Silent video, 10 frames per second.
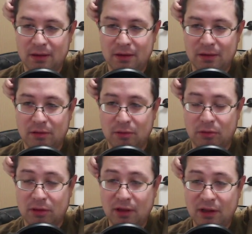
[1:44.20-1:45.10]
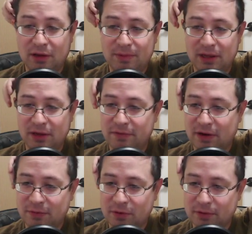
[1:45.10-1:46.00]
So still I could play e5
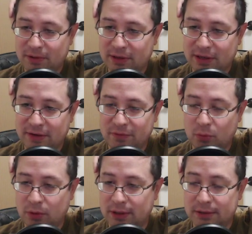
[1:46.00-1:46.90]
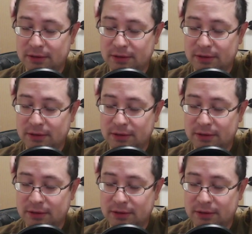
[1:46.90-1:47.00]
or I could play knight f1.